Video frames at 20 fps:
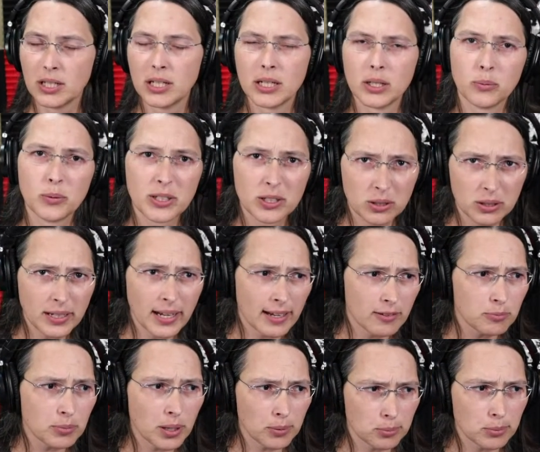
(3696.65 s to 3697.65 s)
We could have
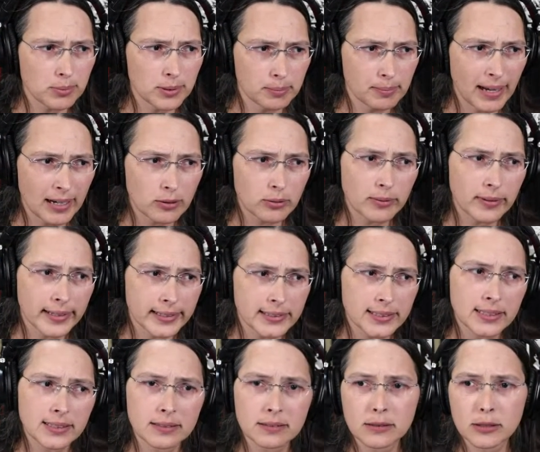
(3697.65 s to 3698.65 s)
probably macroized
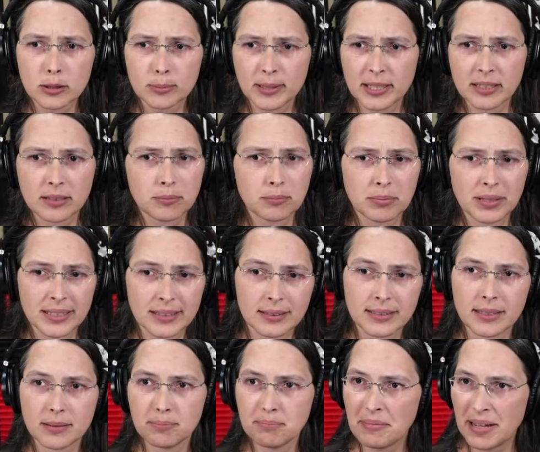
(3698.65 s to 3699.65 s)
this a little bit, but
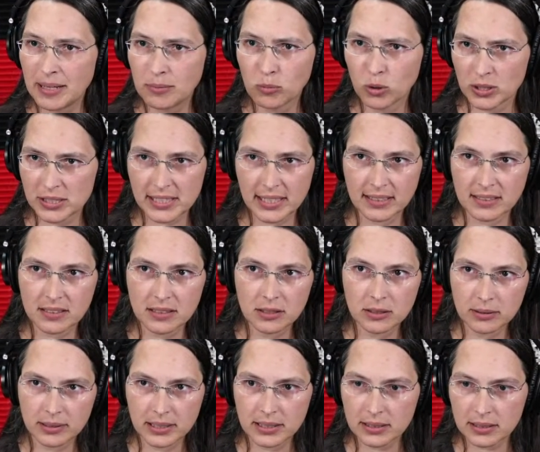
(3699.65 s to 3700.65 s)
it made more sense to do
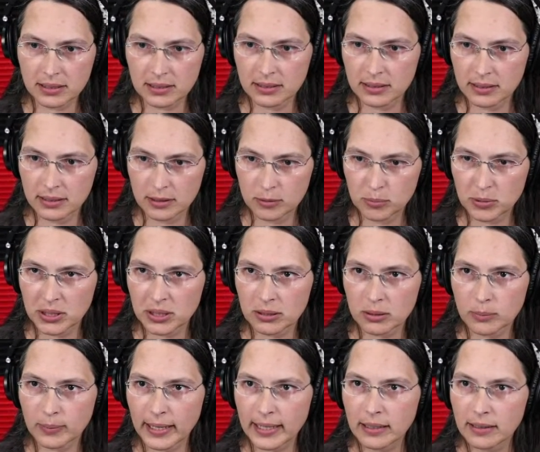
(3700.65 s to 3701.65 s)
it this particular
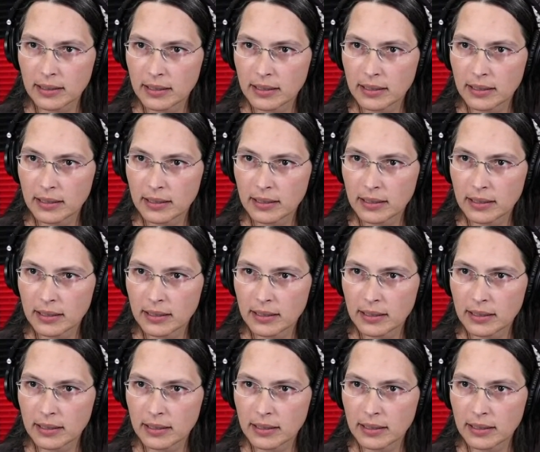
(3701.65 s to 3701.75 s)
way.